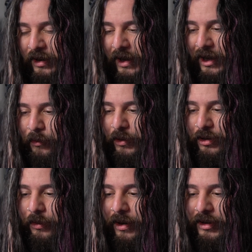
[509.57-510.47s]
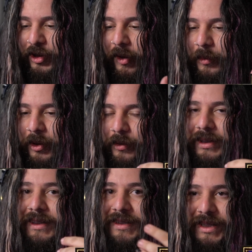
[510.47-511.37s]
and when you talk about
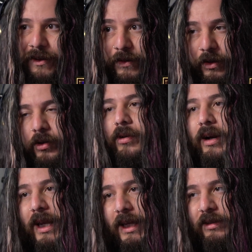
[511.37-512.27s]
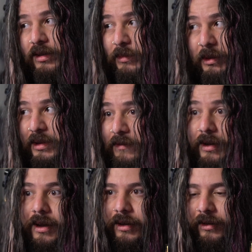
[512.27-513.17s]
like a 7 or 8, sometimes even
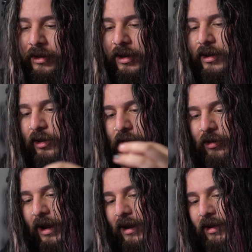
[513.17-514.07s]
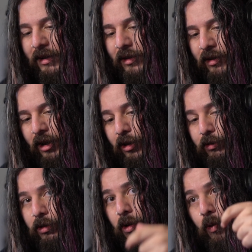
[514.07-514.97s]
9, you're adding a
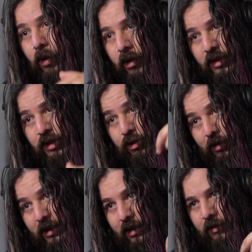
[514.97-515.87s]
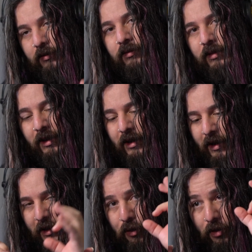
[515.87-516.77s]
lower string,
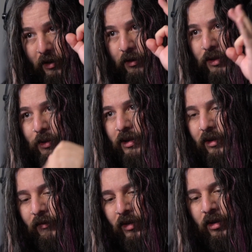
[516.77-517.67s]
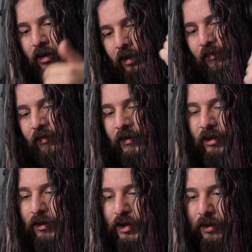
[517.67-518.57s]
aka a thicker string,
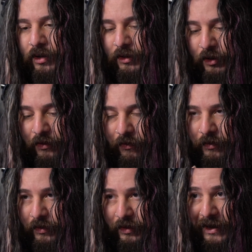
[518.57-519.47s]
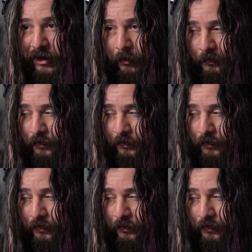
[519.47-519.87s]
onto the onto the neck.